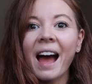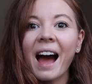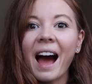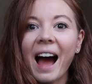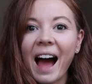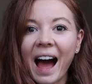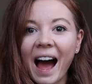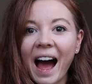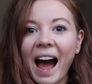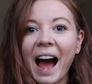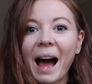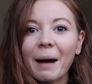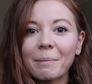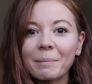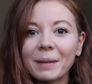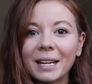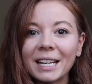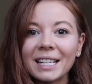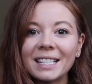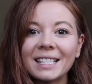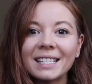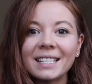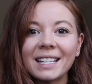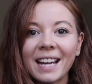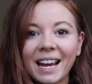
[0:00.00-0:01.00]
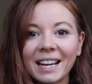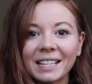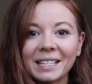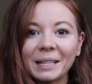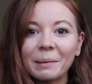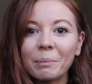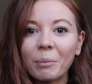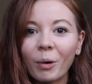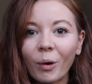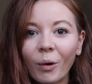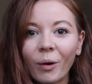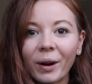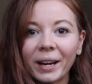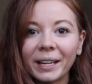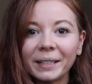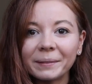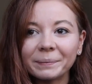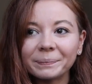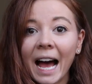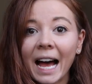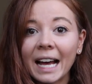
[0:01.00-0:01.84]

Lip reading: happy steady point.